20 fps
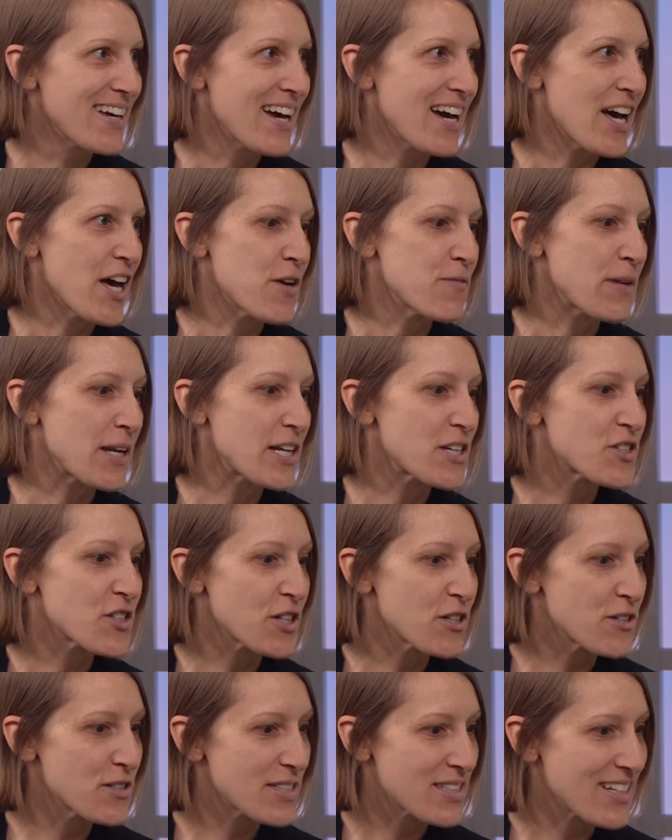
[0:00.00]
Um, and Good I
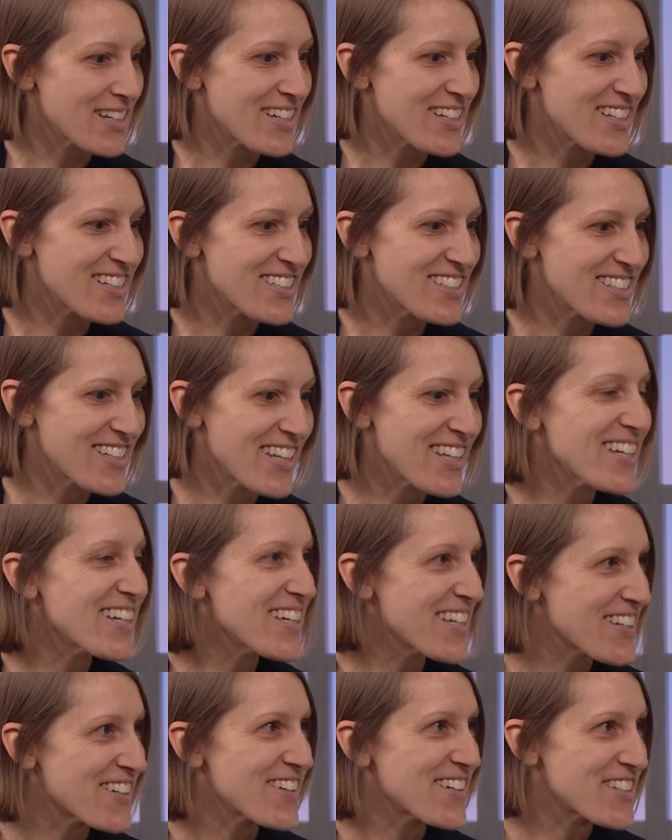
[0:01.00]
chose a
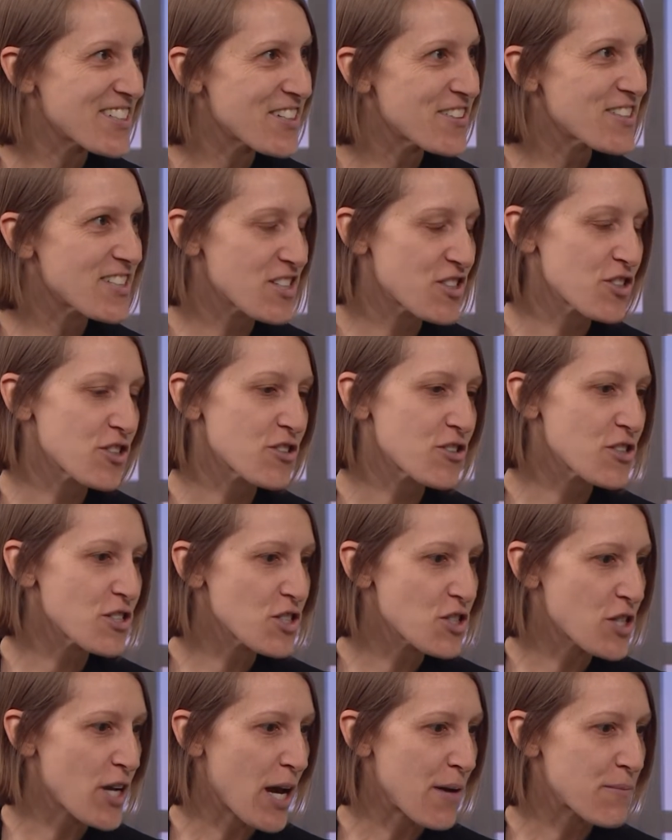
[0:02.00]
thank you. I chose a
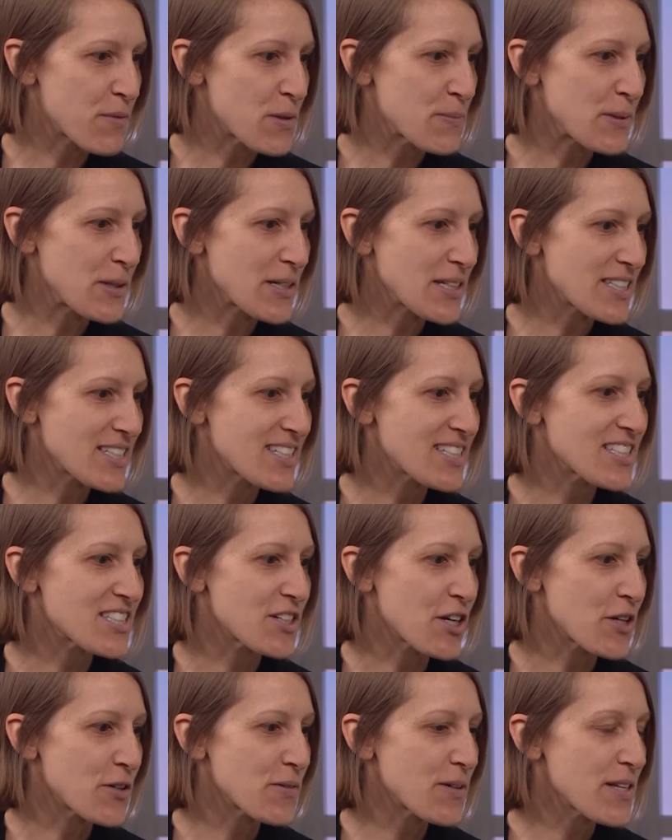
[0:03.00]
children's chapter book to
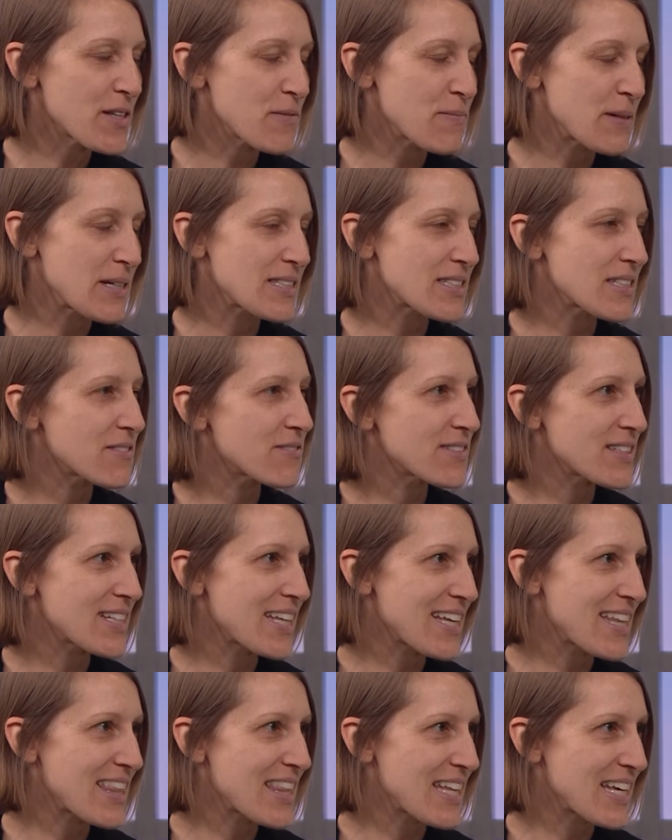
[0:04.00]
start with because I feel
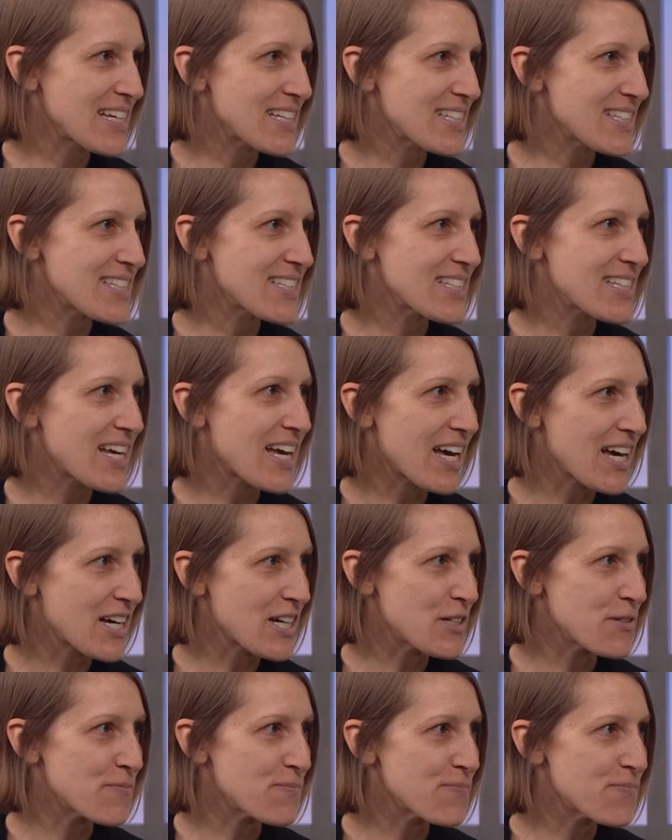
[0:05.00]
like this
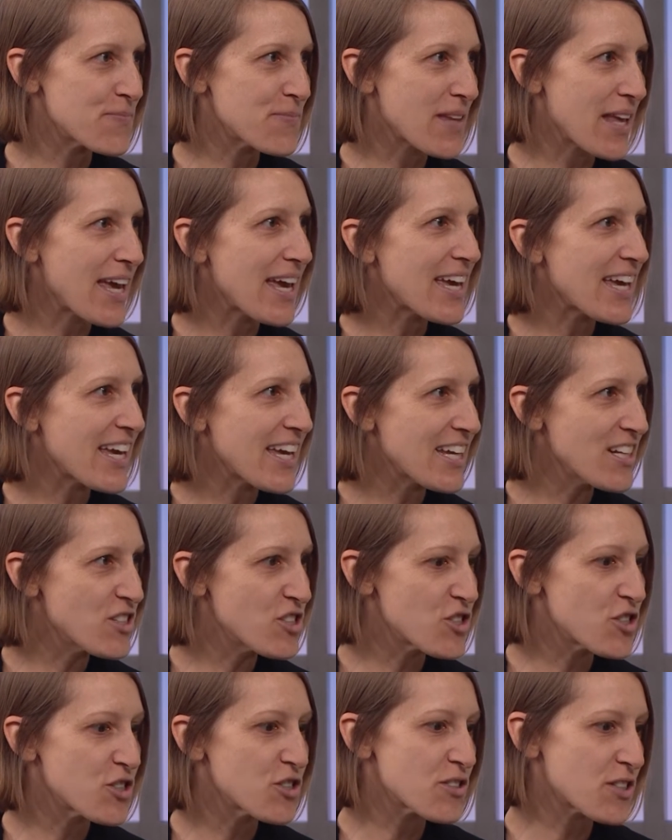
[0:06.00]
um, age,
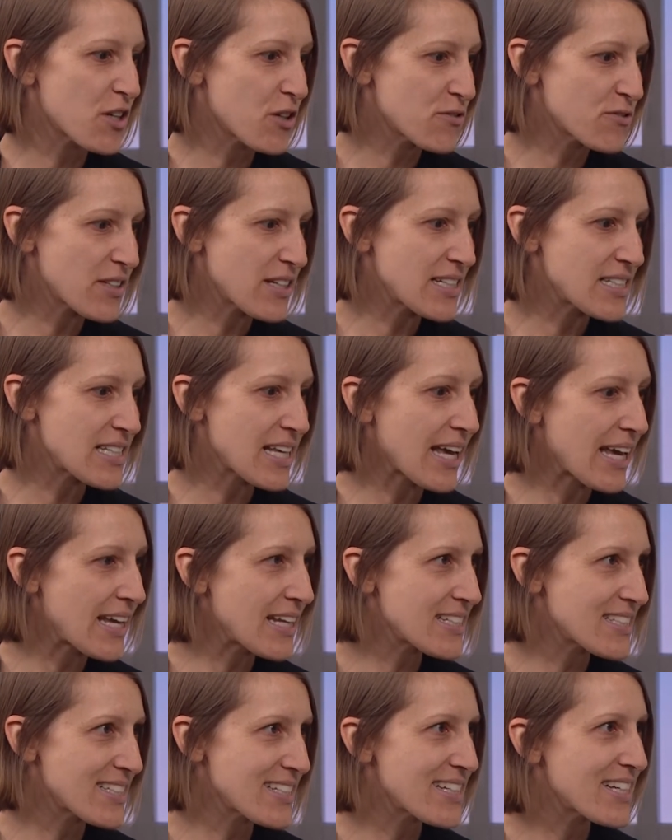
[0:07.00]
Sophie is
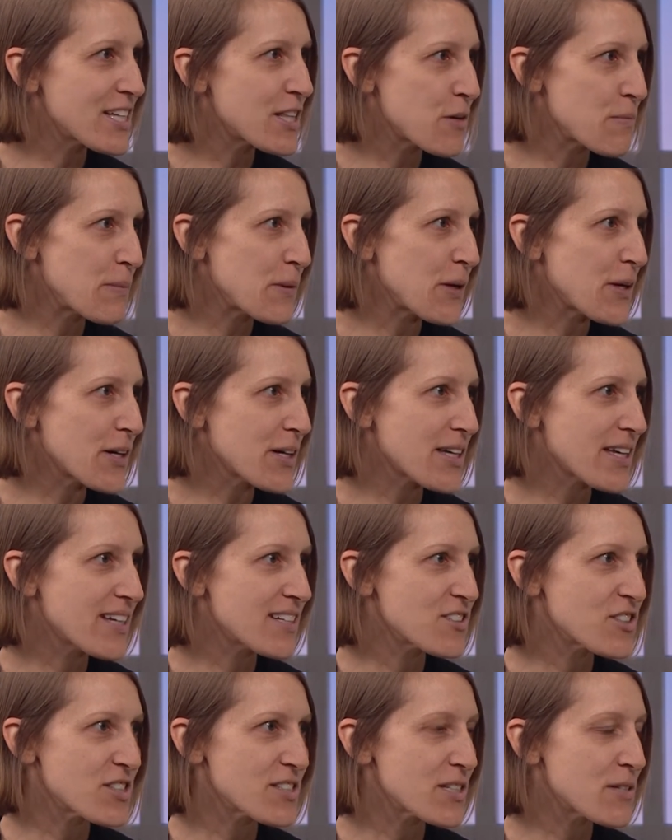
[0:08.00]
eight in the book, yeah.
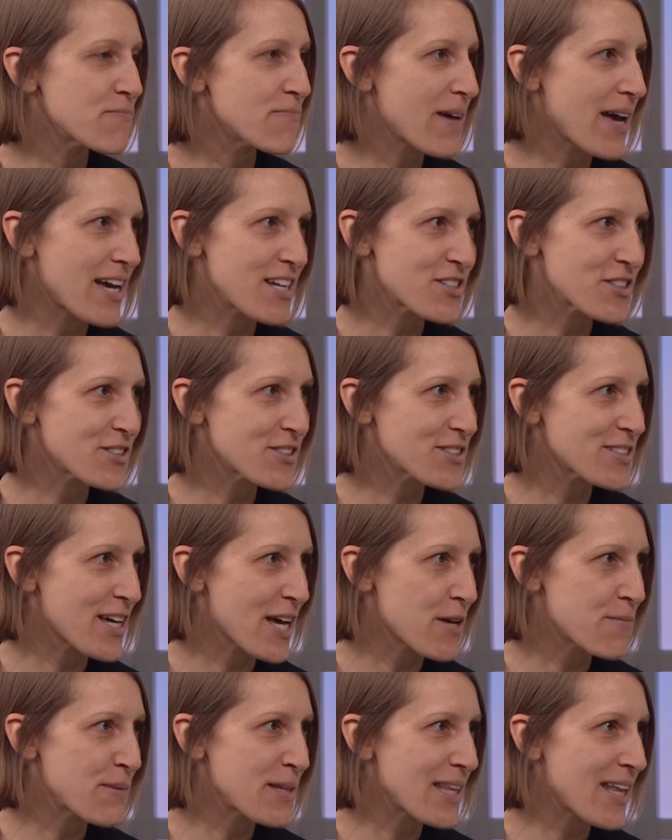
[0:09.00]
is just a magical
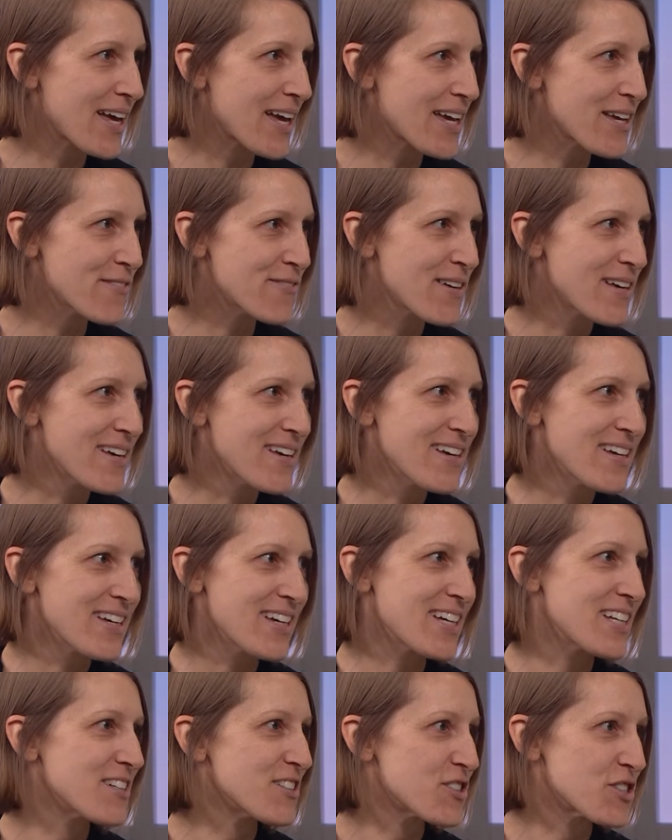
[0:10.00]
time in life
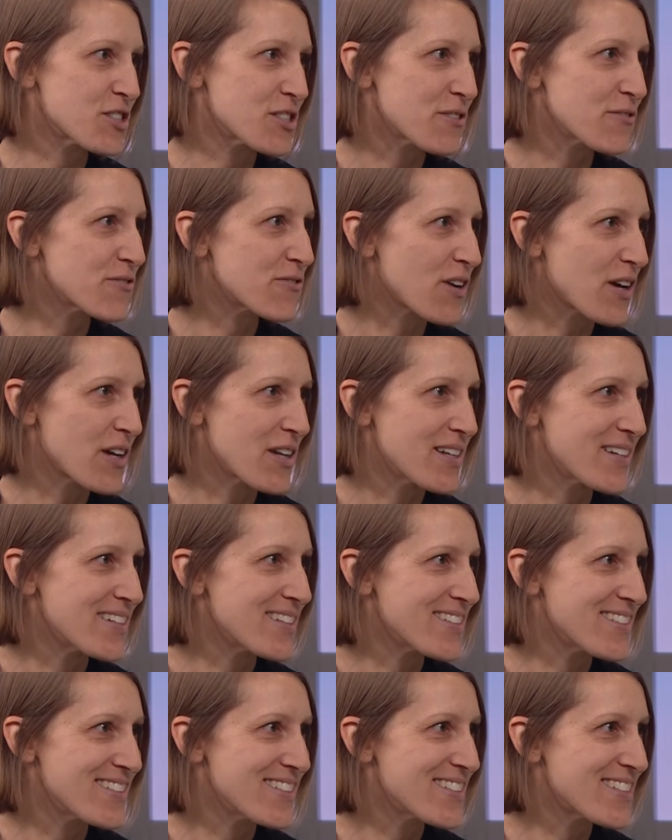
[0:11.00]
and it, it's just a
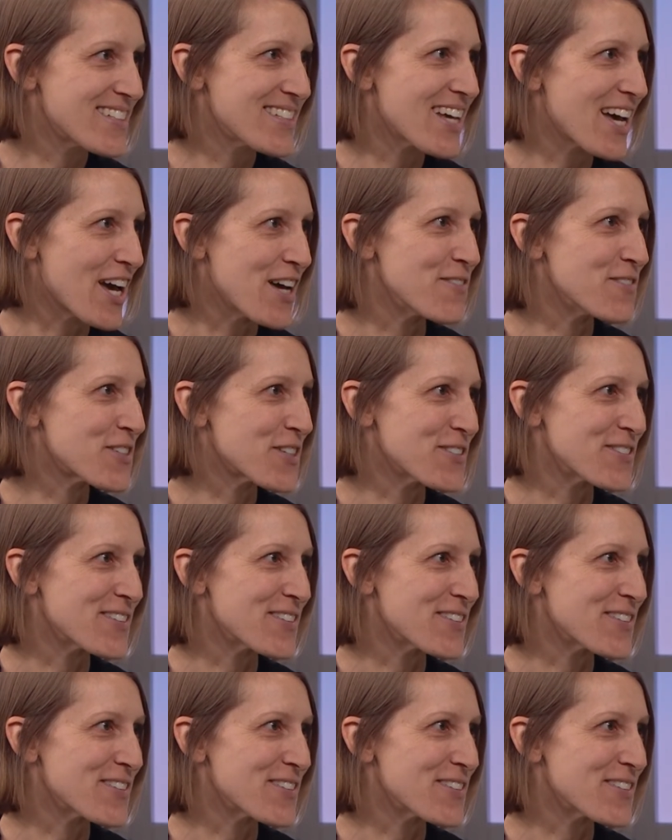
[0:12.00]
fun that's time so true.